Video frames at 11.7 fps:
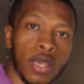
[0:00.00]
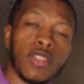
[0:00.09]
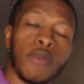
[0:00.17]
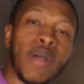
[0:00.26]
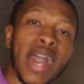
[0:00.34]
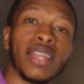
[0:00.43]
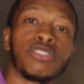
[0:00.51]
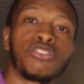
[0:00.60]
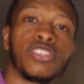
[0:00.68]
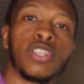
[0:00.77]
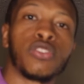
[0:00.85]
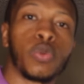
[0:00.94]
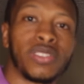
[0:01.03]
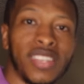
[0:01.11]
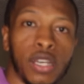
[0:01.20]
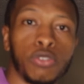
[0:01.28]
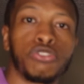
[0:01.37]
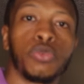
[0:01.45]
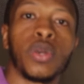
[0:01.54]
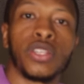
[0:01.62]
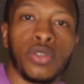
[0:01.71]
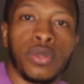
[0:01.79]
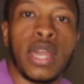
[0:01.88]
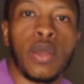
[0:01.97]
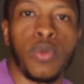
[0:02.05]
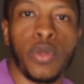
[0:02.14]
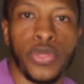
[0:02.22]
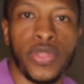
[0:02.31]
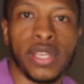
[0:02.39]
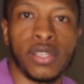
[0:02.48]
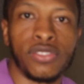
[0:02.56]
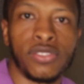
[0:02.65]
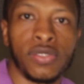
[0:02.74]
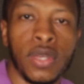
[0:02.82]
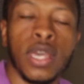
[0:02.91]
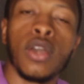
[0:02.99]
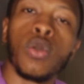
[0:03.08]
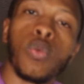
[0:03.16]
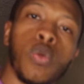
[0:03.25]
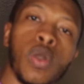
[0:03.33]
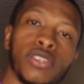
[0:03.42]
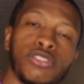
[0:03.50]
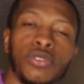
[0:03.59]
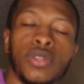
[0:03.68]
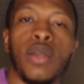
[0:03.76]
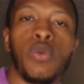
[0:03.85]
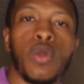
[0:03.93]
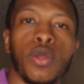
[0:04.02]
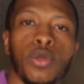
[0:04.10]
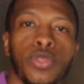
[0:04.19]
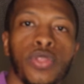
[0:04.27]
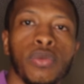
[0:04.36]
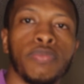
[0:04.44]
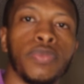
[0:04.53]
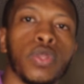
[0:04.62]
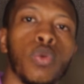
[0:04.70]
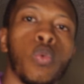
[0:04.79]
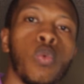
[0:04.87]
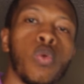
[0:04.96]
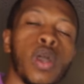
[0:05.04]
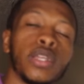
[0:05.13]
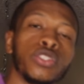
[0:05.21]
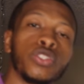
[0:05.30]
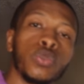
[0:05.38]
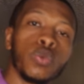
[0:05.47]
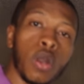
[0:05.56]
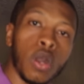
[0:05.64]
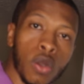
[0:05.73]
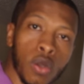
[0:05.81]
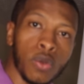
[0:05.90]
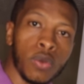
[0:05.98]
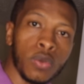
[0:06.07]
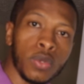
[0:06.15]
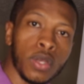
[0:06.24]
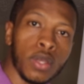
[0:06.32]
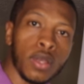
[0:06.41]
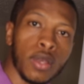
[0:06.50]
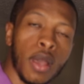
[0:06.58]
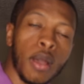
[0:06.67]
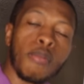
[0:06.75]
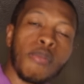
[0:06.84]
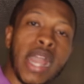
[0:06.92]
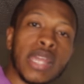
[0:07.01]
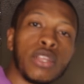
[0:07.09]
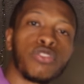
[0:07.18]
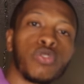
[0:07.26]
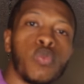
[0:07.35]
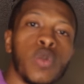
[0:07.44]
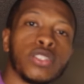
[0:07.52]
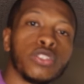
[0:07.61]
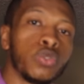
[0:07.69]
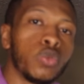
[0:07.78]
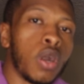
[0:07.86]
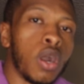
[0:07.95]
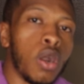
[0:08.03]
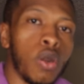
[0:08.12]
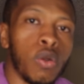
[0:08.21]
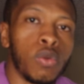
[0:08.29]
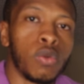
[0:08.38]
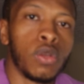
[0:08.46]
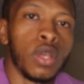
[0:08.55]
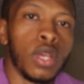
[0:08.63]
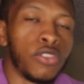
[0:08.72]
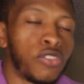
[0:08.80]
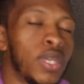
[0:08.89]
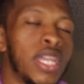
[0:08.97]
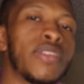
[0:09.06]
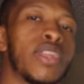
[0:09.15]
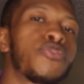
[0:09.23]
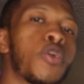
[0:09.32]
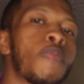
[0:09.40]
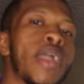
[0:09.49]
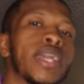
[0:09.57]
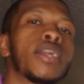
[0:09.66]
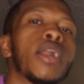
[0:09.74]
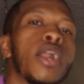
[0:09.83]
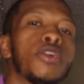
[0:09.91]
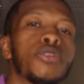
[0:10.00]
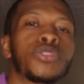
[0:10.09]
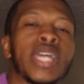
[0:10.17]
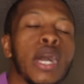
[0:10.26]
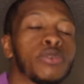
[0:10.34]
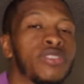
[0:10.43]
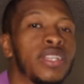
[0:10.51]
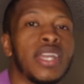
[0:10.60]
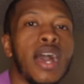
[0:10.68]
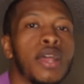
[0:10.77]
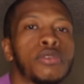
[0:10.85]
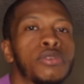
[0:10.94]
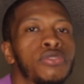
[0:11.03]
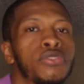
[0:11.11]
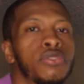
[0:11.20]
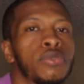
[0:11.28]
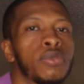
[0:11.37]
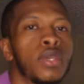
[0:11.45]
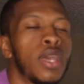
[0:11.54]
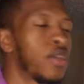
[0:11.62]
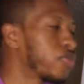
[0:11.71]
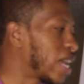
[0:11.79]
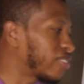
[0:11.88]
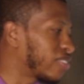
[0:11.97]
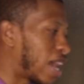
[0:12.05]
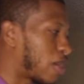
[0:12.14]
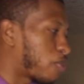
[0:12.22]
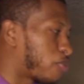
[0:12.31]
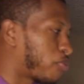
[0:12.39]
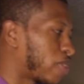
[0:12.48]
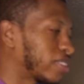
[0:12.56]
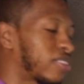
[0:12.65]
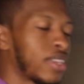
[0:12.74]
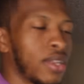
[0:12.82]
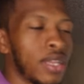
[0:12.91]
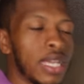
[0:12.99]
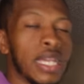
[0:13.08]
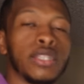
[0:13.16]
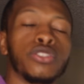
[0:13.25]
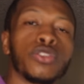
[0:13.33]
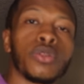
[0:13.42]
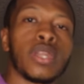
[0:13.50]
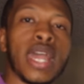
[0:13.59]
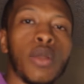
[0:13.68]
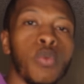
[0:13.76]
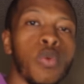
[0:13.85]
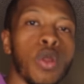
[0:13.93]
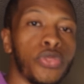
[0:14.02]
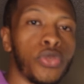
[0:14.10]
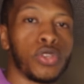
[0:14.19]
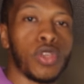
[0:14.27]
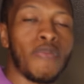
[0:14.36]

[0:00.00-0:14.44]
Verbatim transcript: The balance sheet is what tells you what your net worth is. What is your net worth? What you own minus what you owe. So even if you're making $100,000, that's not reflected in your net worth or your